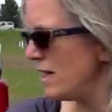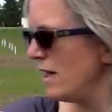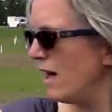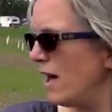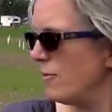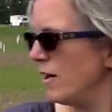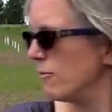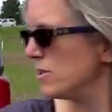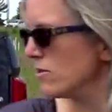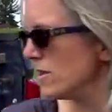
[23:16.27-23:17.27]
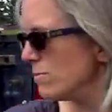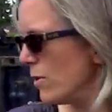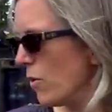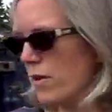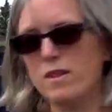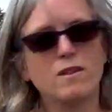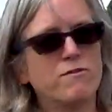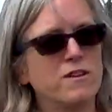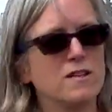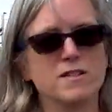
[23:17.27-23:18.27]
And we do this both in the
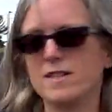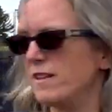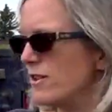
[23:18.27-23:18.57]
field and in the